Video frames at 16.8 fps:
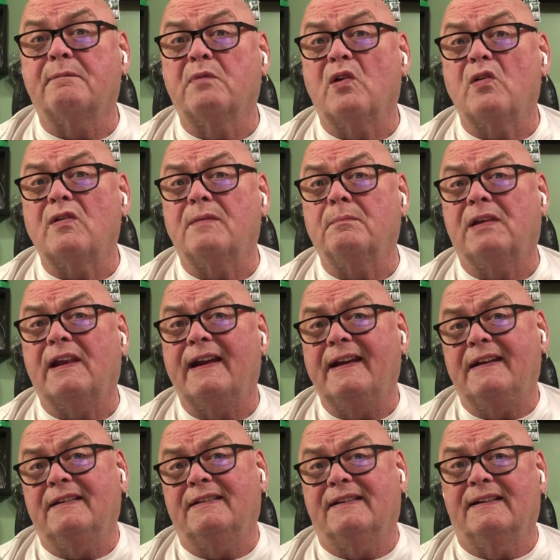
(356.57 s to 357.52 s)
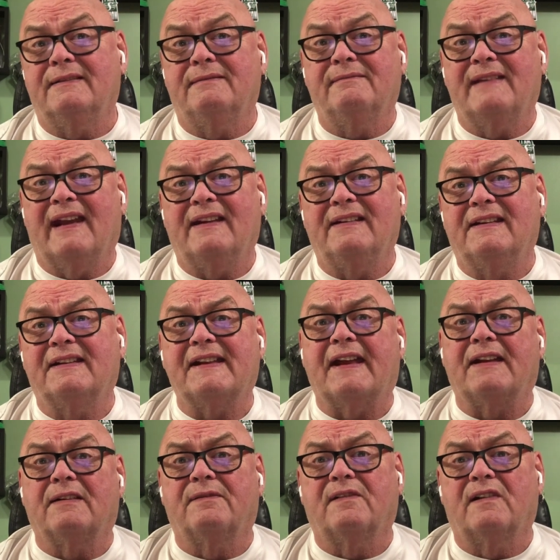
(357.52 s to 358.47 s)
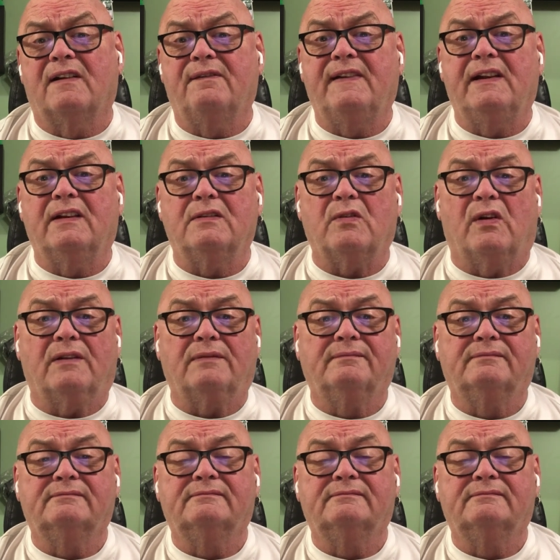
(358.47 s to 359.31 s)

broken plays and had to settle for a field goal.